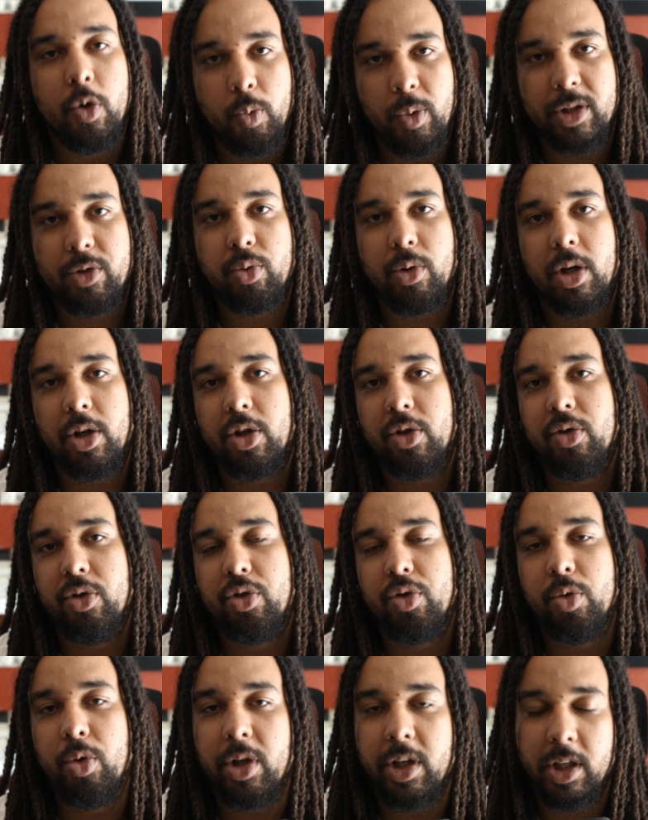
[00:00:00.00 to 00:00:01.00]
What we are going to
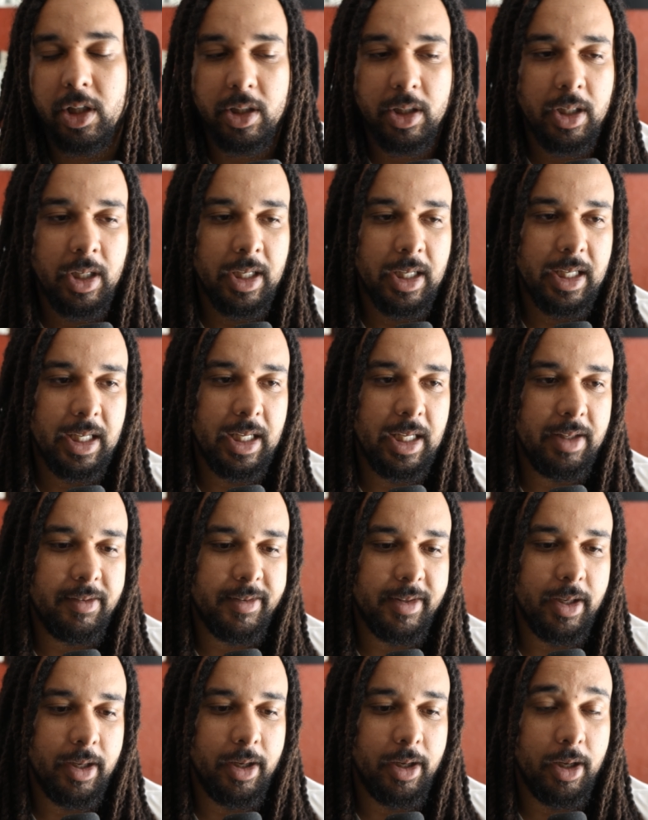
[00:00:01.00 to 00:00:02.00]
do here
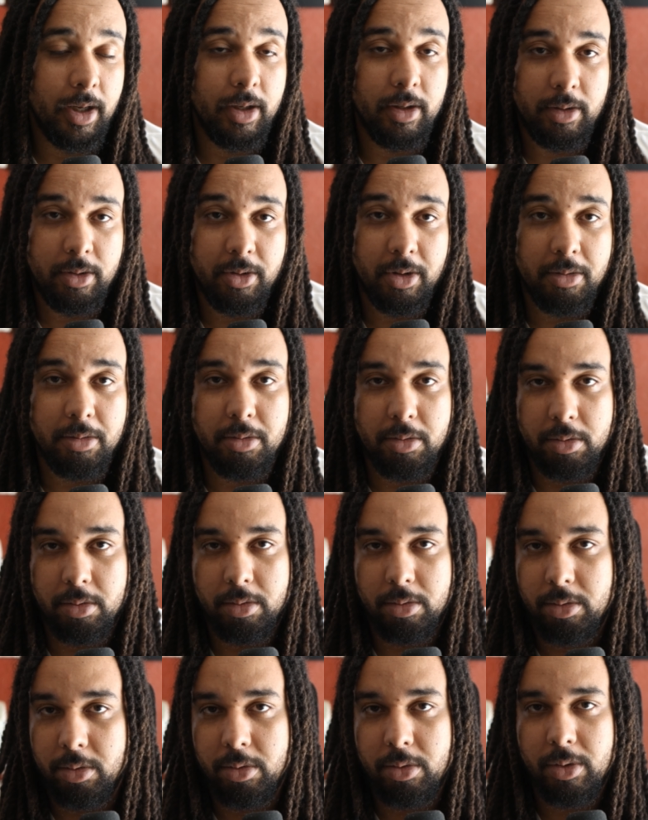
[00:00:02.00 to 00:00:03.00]
is, uh, you know, you,
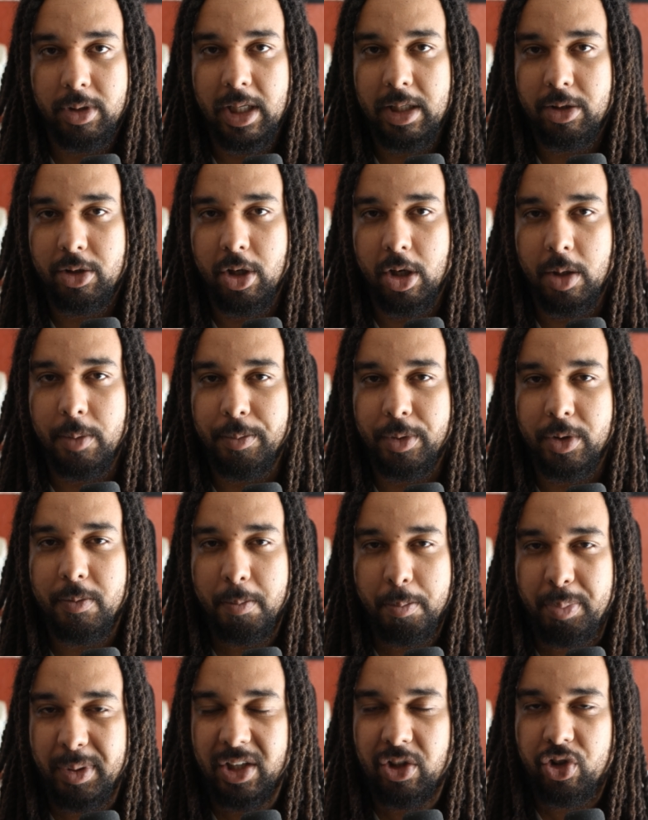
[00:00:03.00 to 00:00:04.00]
you, can come,
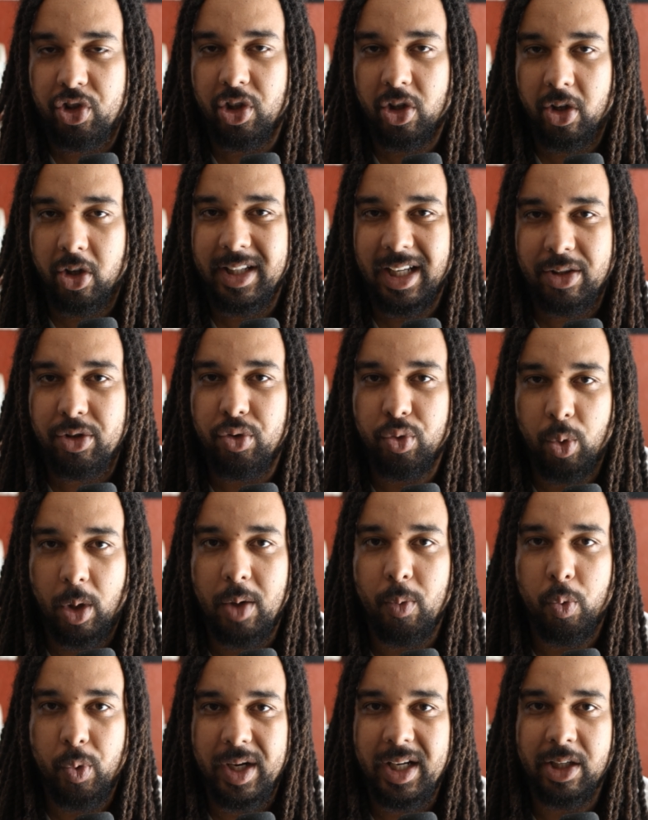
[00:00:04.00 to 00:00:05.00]
but be sure that you
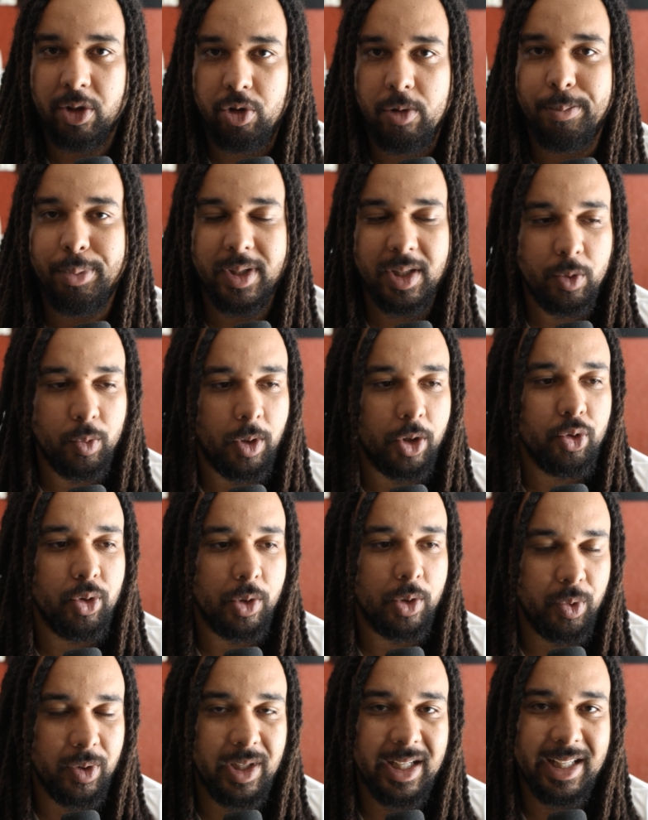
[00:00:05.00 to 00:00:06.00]
are willing to put in work.
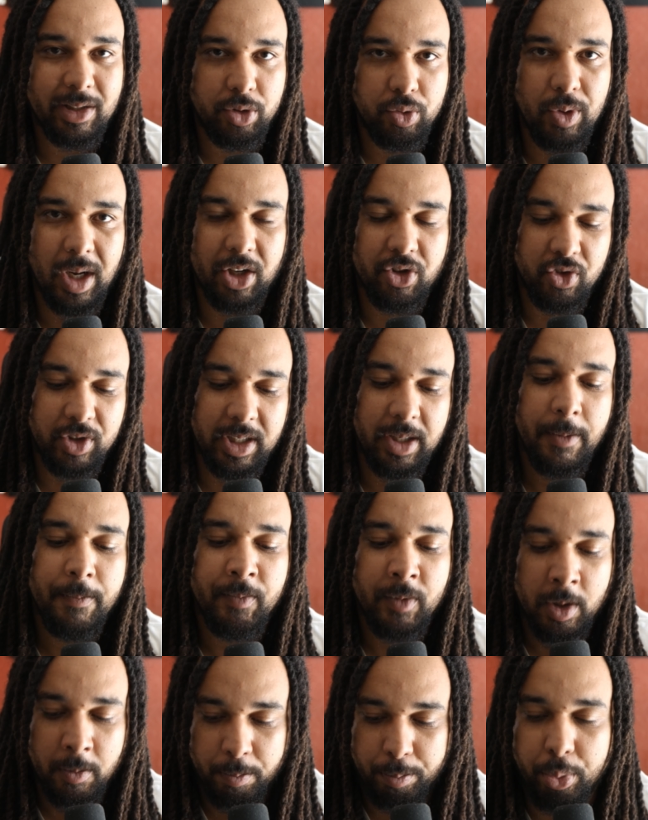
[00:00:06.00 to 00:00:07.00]
You are willing to actually
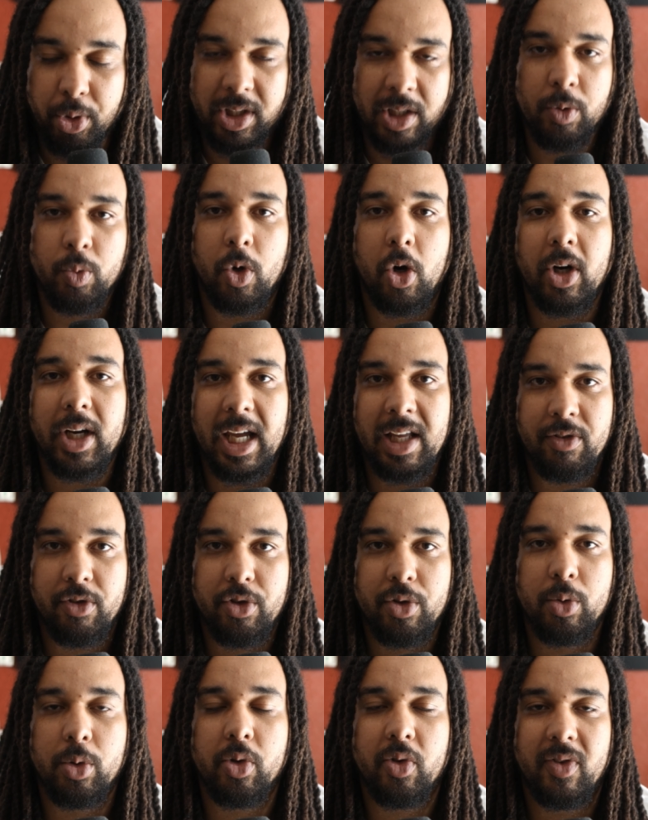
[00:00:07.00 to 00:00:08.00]
put in work and
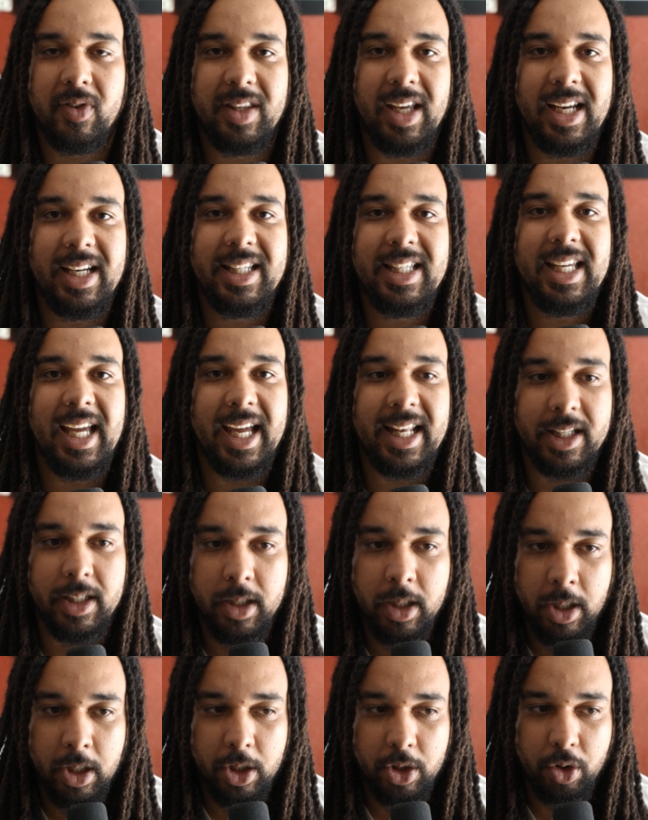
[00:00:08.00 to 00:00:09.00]
source daily,
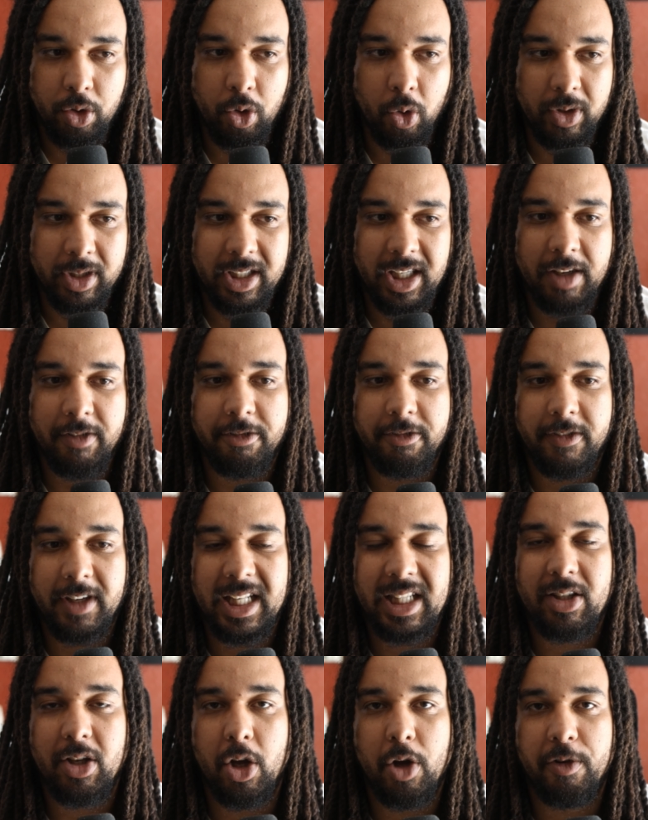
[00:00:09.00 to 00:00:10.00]
and you know, give
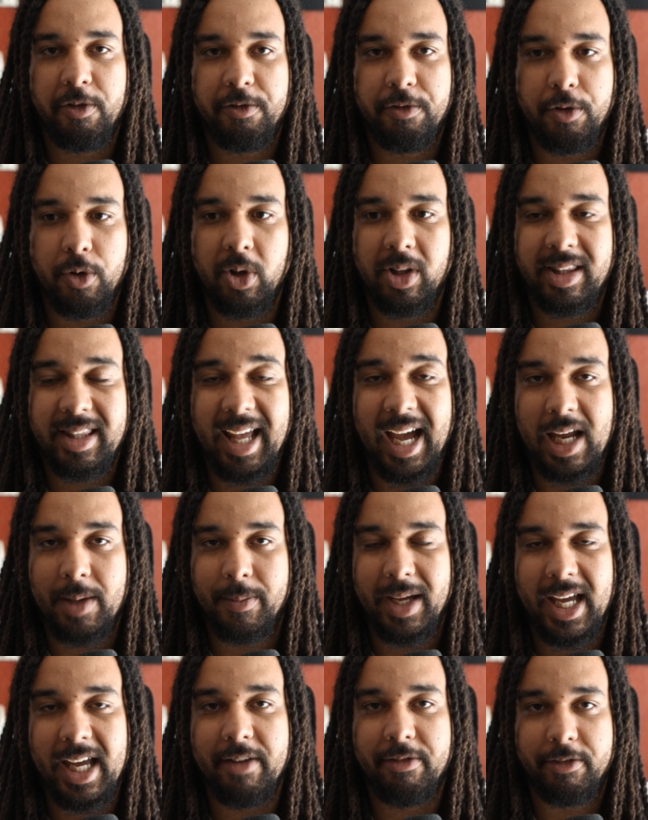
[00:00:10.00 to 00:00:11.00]
it a full
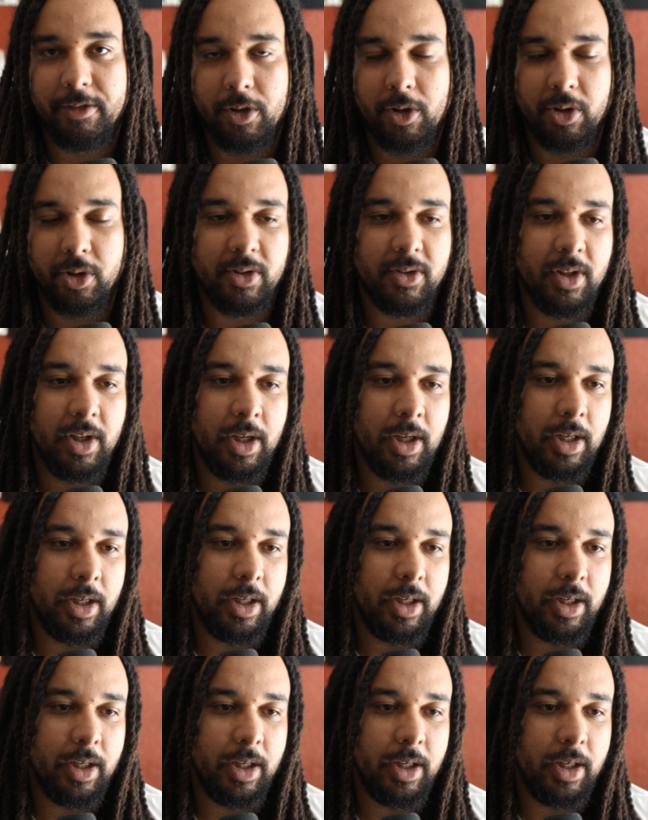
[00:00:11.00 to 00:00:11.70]
time effort.